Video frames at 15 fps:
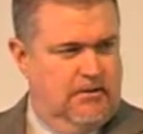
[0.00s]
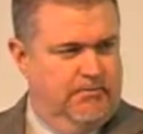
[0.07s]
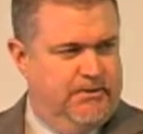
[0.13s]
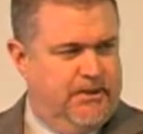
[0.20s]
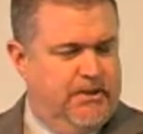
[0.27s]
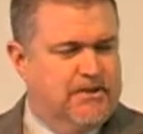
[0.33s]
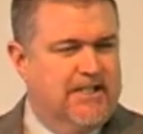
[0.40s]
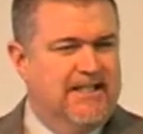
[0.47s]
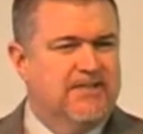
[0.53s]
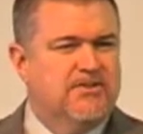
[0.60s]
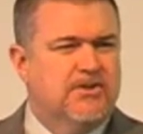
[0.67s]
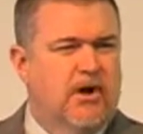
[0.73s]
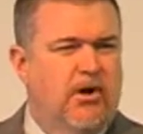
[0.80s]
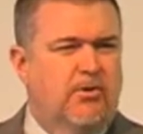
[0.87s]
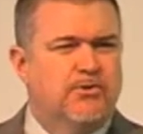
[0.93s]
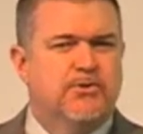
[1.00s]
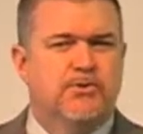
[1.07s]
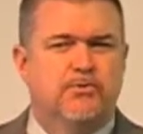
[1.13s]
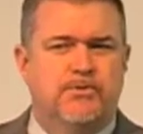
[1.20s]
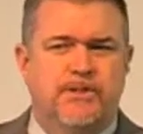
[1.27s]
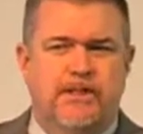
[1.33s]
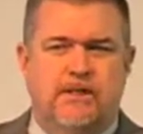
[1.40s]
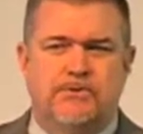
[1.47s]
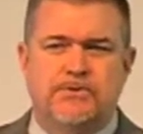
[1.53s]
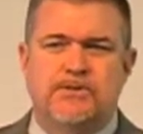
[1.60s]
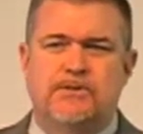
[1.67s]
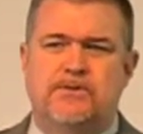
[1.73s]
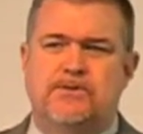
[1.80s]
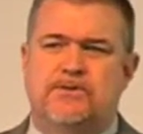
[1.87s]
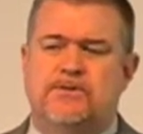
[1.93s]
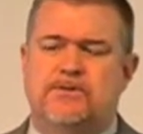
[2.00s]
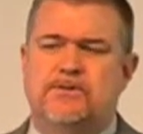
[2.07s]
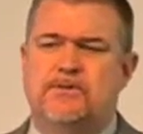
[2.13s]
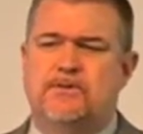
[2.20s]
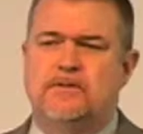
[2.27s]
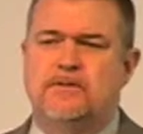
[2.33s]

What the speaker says: But our text also tells us